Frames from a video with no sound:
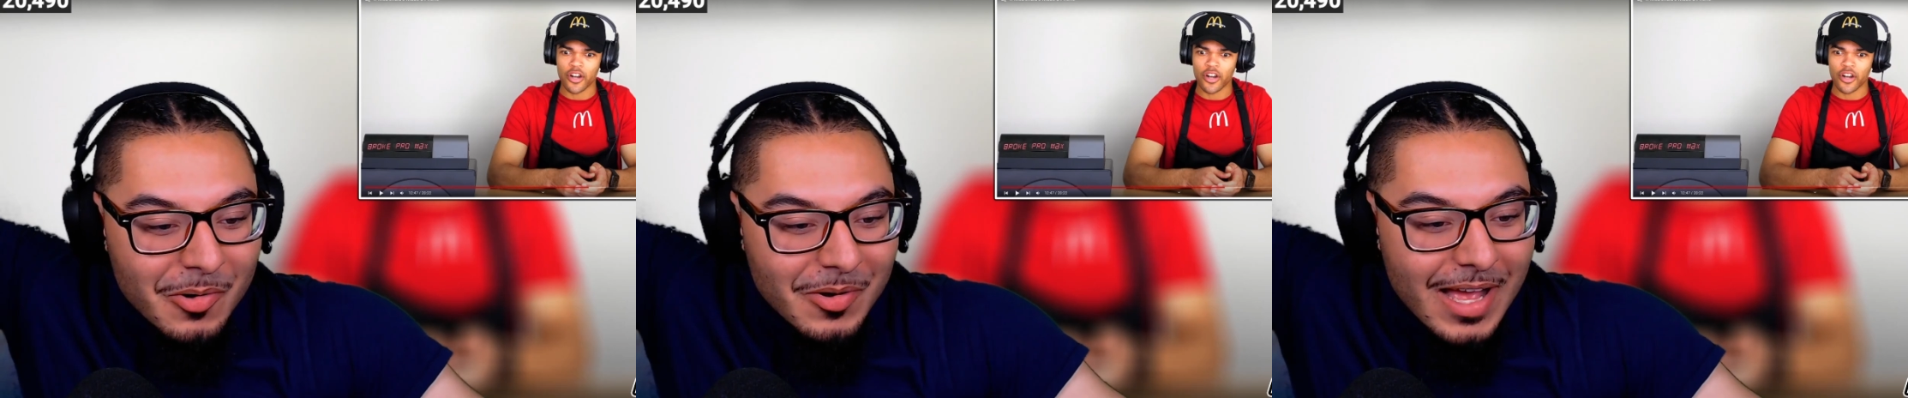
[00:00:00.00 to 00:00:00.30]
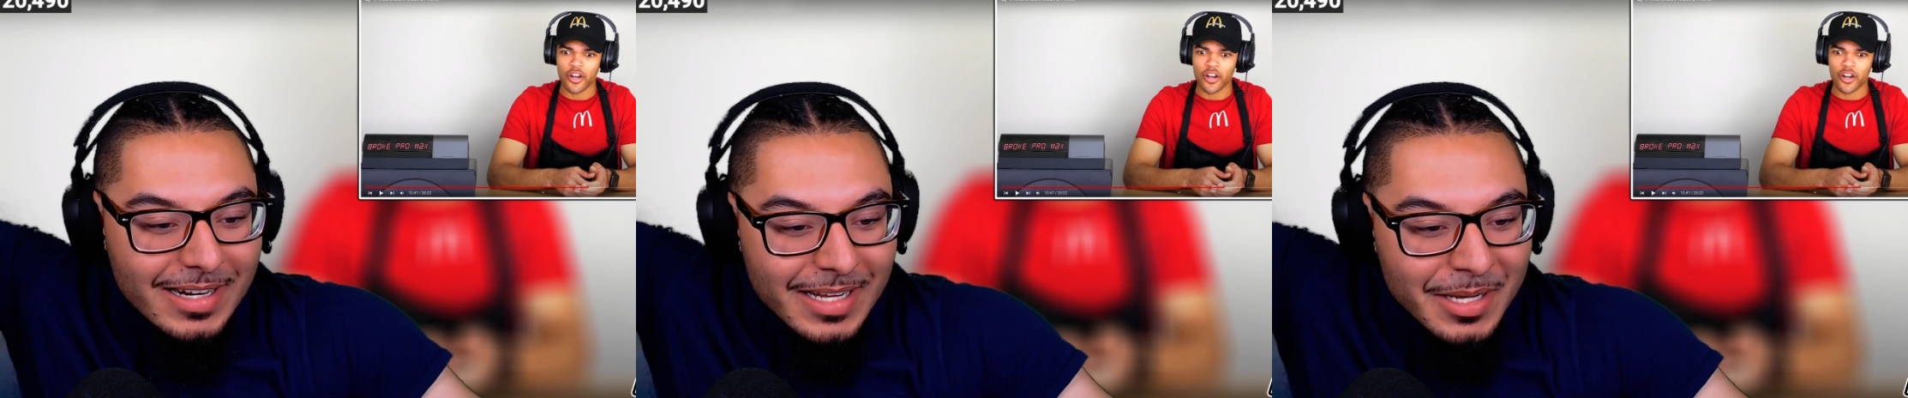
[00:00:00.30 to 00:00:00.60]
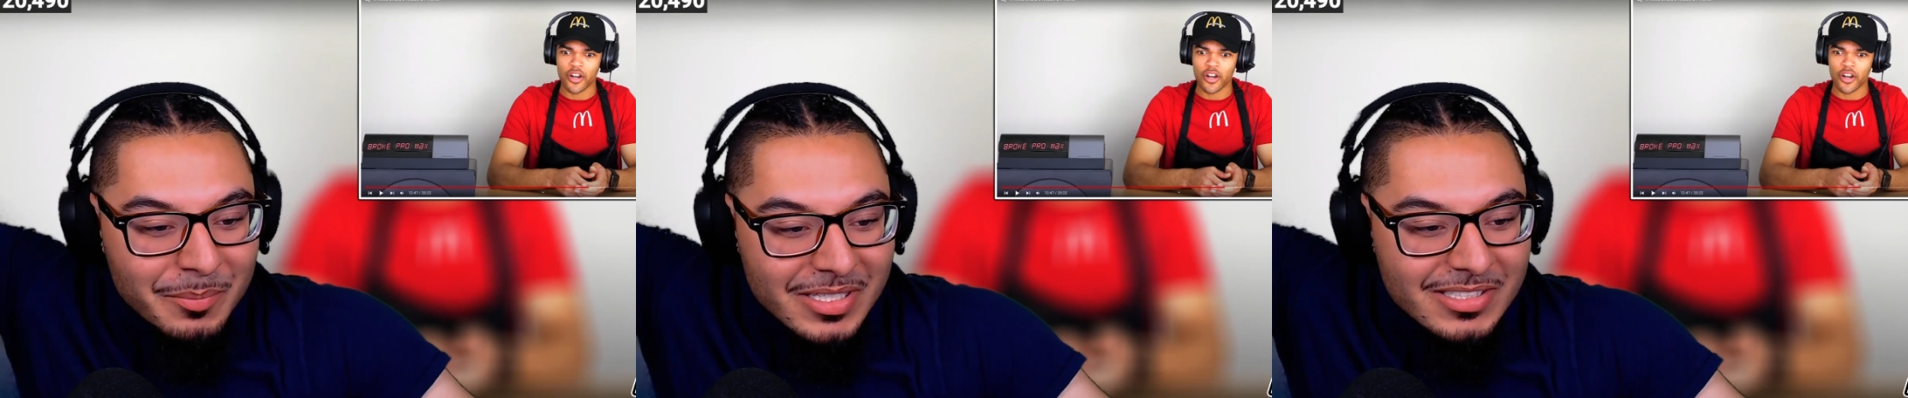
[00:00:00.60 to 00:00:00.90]
Speaker 1: goddamn
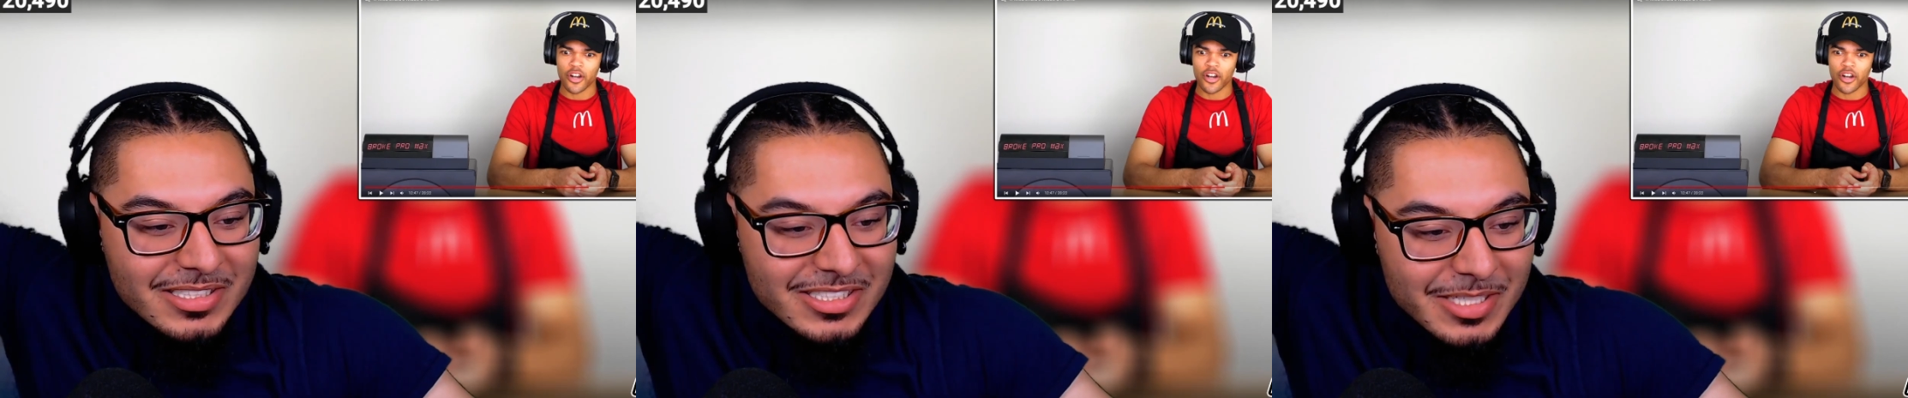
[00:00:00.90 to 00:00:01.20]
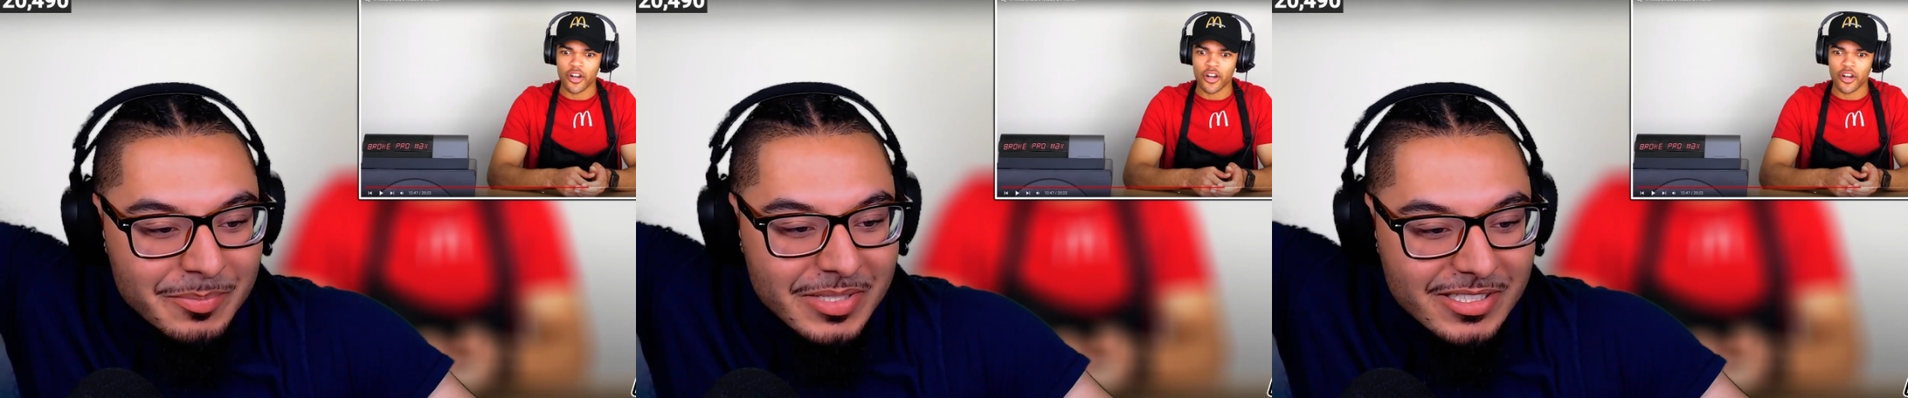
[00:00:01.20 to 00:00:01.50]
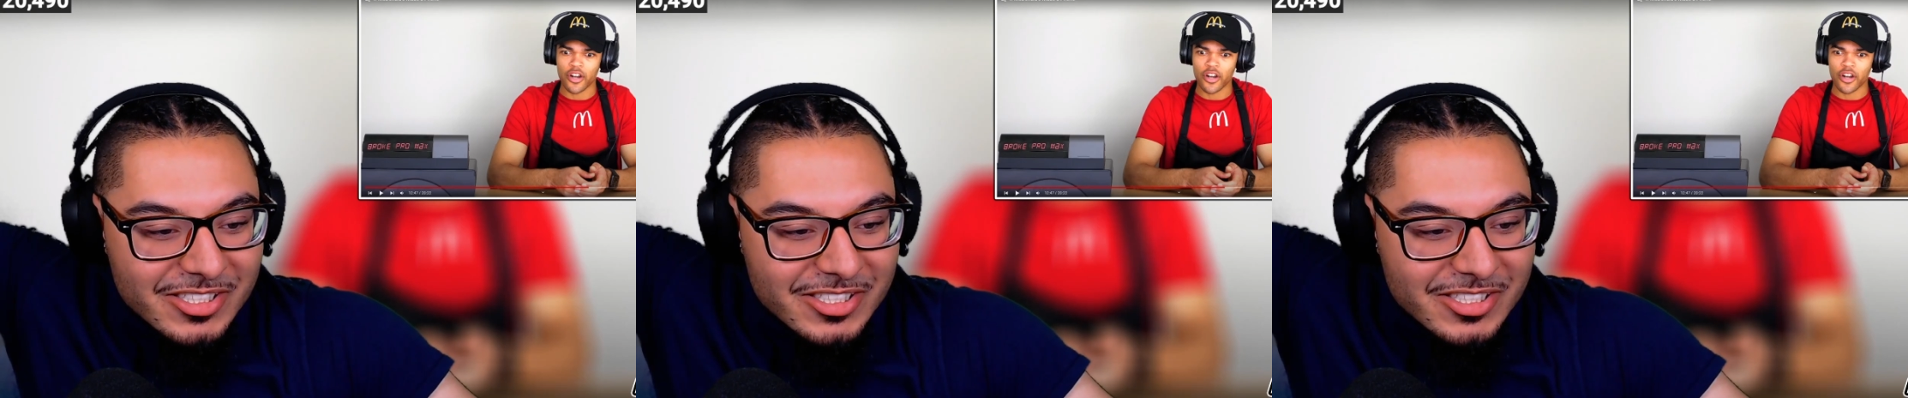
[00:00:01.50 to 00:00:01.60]
piece of shit, piece of